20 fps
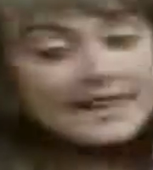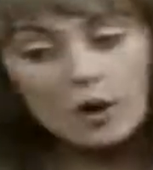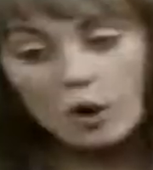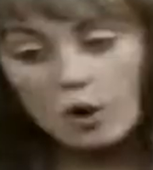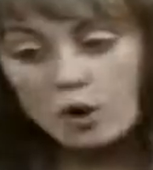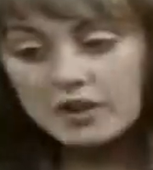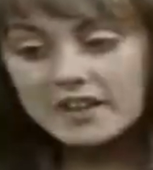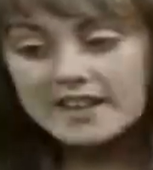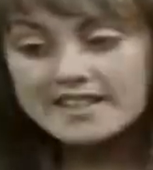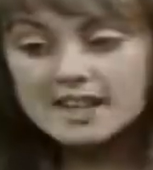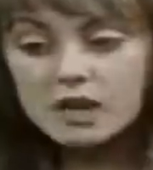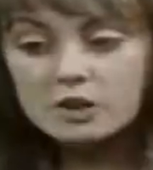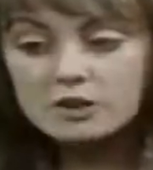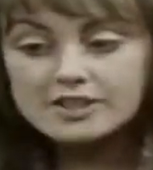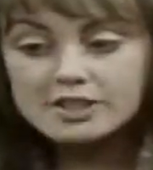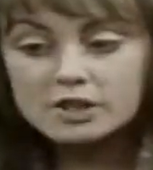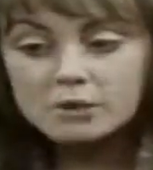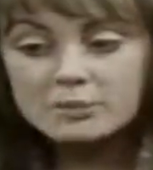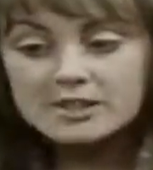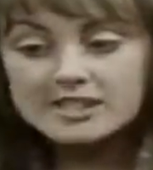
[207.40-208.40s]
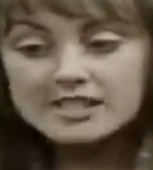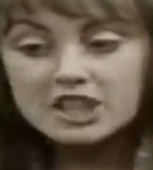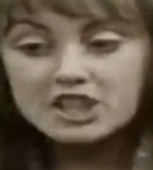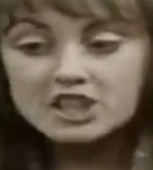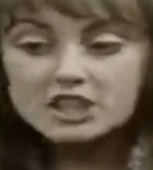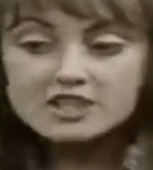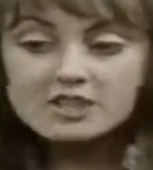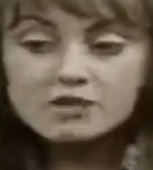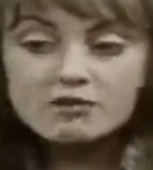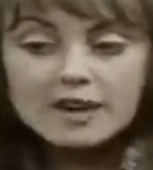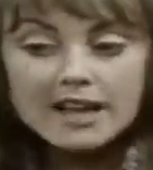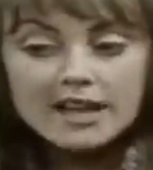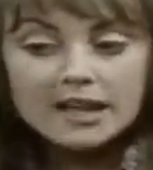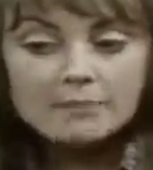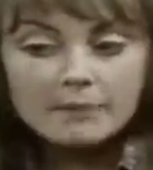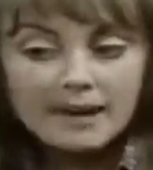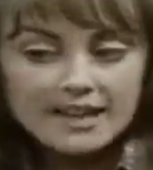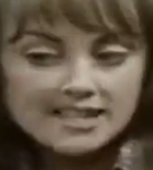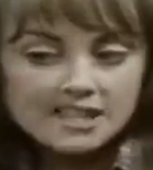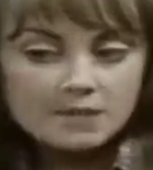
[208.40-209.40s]
all these old superstitions are really
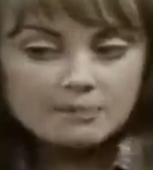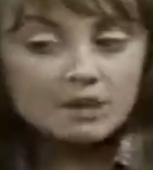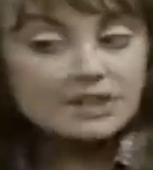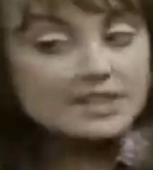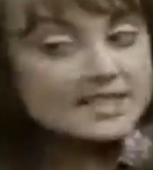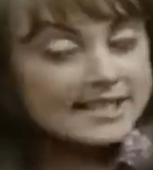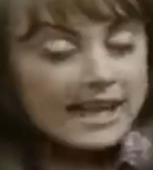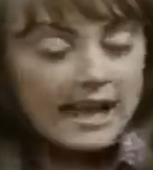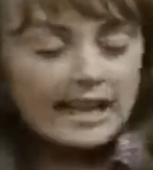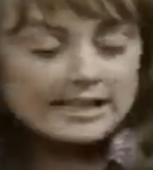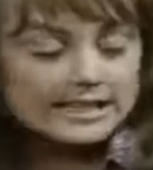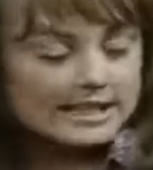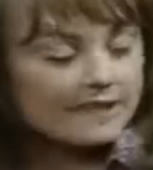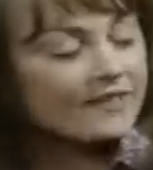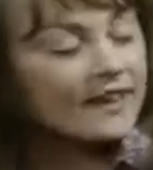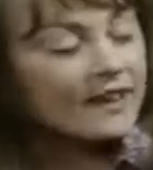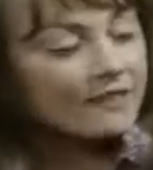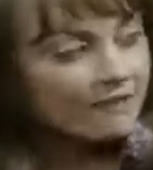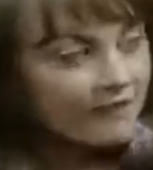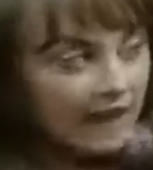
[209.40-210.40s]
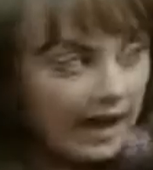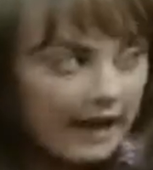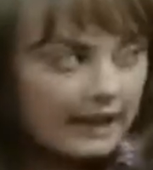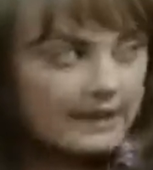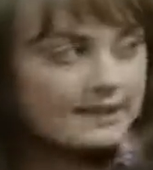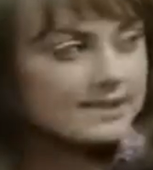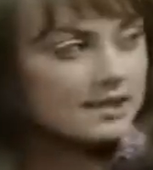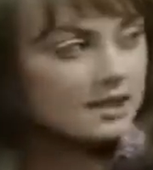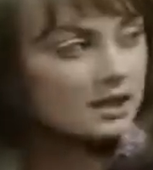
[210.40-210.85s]
based upon scientific fact.